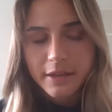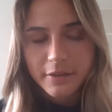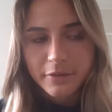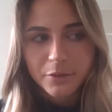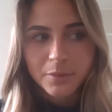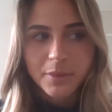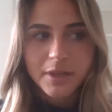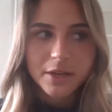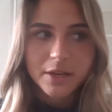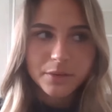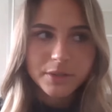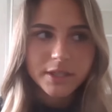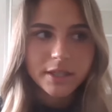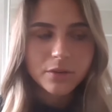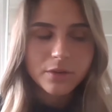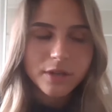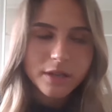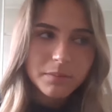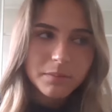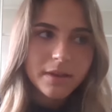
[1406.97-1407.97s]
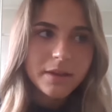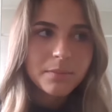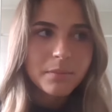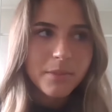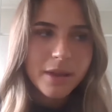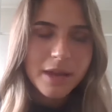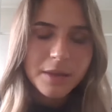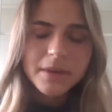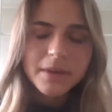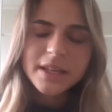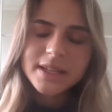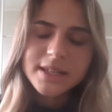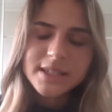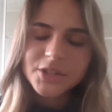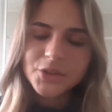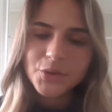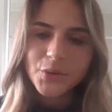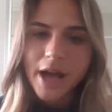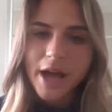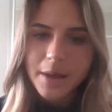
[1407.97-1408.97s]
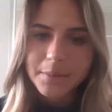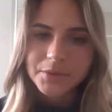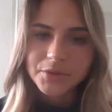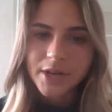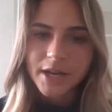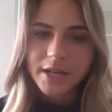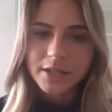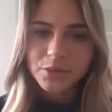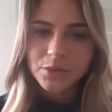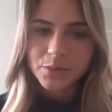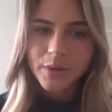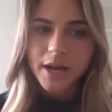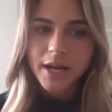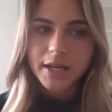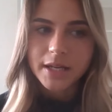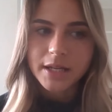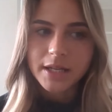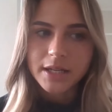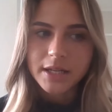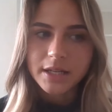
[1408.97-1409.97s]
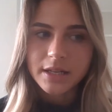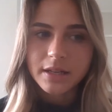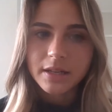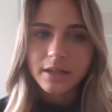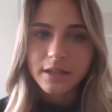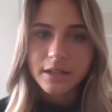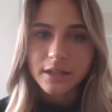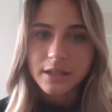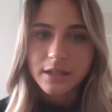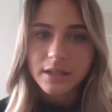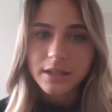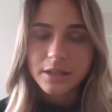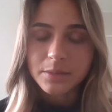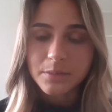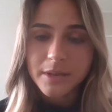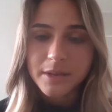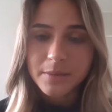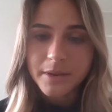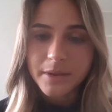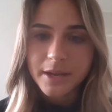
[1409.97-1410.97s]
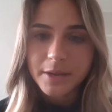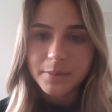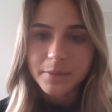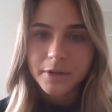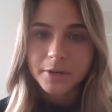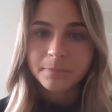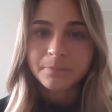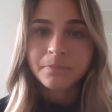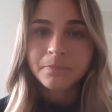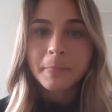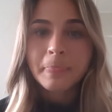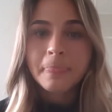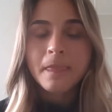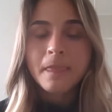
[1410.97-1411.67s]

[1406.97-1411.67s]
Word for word: like for me, I was like, okay, maybe, maybe it is too abstract to write in a in a B paper.